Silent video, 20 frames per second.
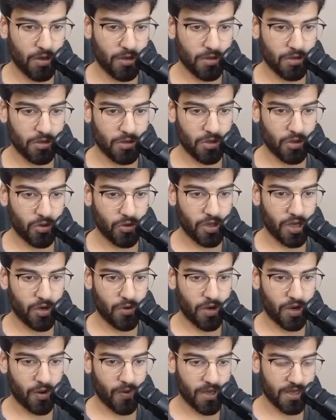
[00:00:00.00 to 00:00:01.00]
So the
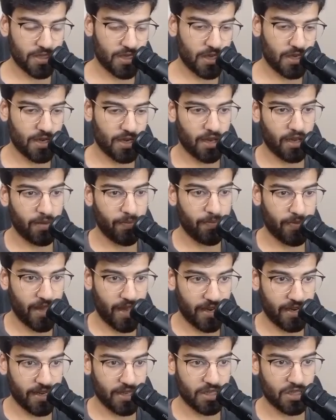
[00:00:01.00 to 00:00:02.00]
requested time
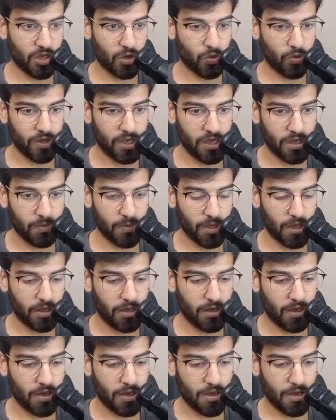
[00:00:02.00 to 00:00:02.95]
that is available